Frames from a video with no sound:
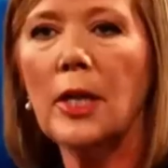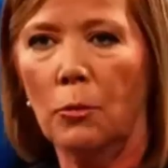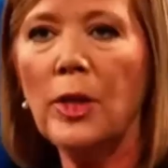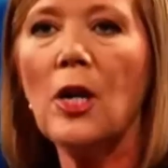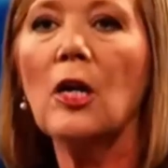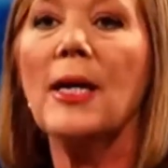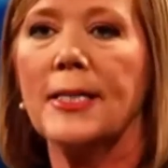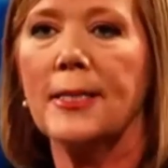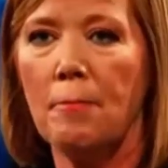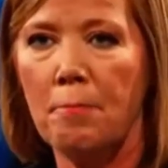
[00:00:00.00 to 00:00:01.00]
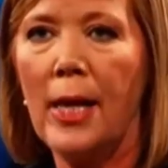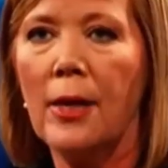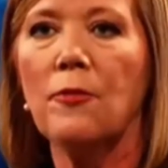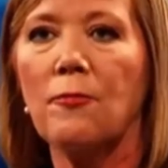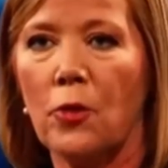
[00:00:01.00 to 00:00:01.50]
Can we talk about
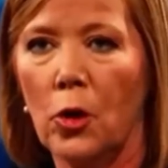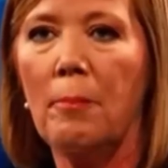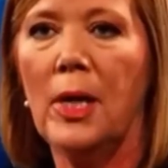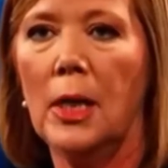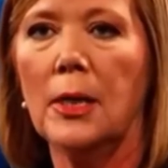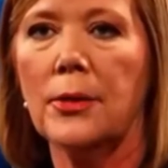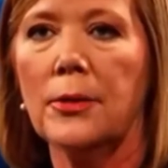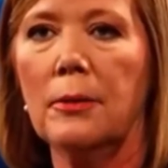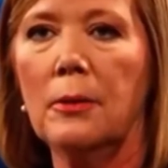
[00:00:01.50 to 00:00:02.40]
Samantha for a minute?